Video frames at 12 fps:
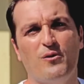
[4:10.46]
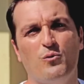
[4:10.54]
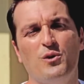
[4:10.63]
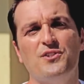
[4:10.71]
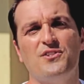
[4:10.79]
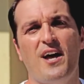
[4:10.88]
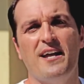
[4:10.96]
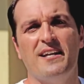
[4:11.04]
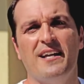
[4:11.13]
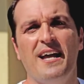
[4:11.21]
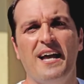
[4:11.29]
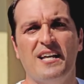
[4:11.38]
for wood
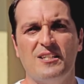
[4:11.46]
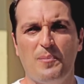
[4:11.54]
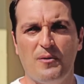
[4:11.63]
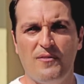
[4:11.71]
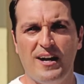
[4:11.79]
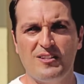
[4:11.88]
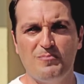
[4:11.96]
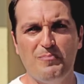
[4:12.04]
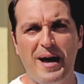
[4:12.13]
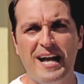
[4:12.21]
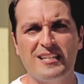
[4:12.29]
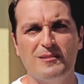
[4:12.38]
siding as it provides
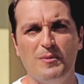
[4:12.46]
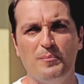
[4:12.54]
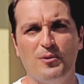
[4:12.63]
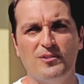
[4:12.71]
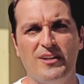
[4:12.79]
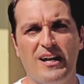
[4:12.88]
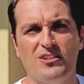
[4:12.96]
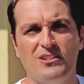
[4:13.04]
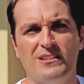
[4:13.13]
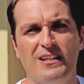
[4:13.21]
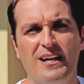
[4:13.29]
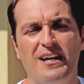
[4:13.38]
maximum
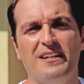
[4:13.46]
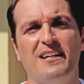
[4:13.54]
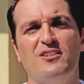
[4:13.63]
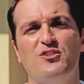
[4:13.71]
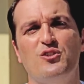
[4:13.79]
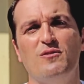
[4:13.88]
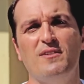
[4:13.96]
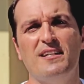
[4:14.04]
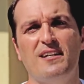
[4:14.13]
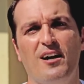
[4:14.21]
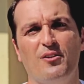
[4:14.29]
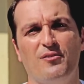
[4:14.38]
protection against
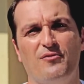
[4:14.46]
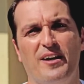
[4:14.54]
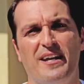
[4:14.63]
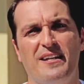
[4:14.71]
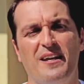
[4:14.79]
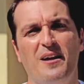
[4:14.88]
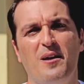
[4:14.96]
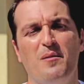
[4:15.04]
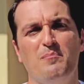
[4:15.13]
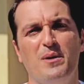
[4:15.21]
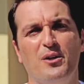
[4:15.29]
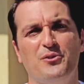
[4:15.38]
UV color fade,
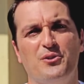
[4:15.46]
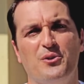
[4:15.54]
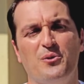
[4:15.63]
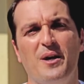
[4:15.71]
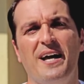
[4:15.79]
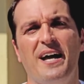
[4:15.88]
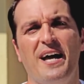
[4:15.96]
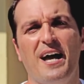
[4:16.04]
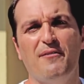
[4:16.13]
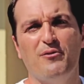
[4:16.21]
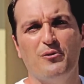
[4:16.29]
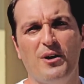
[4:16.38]
mildew,
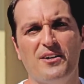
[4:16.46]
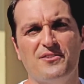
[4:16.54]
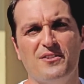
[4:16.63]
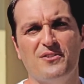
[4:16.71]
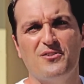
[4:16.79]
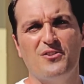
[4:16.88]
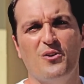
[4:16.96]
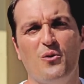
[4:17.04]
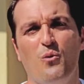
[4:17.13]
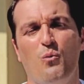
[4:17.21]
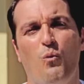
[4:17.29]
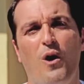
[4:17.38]
efflorescence,
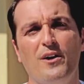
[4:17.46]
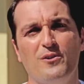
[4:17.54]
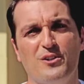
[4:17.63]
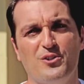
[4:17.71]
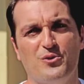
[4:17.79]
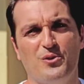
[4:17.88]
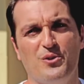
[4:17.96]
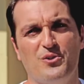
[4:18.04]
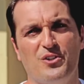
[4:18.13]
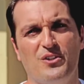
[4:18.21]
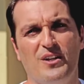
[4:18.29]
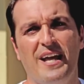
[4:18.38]
water
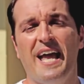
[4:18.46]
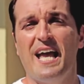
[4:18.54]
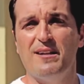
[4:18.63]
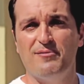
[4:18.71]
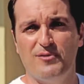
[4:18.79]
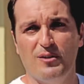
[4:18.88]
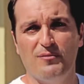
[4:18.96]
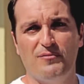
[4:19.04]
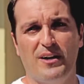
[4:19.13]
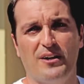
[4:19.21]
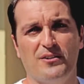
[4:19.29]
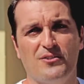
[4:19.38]
intrusion, and film
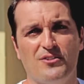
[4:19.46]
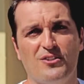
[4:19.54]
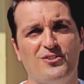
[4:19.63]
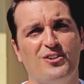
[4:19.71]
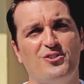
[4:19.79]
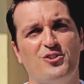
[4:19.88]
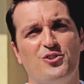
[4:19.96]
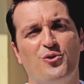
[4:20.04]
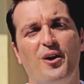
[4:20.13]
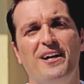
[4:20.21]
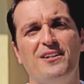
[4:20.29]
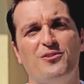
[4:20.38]
failures such as
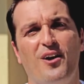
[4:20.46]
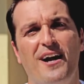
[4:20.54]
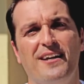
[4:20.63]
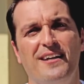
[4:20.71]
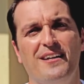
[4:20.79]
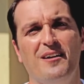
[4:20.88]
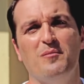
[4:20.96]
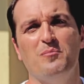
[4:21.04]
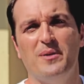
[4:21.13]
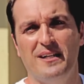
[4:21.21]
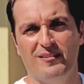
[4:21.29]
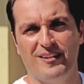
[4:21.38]
grain cracking,
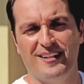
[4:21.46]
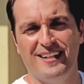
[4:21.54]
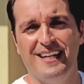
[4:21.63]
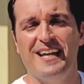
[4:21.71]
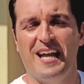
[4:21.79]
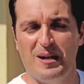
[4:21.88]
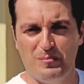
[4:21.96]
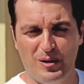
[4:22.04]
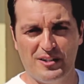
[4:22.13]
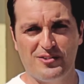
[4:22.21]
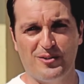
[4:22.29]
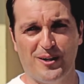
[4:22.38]
peeling, and
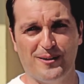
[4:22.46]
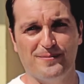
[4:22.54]
blistering.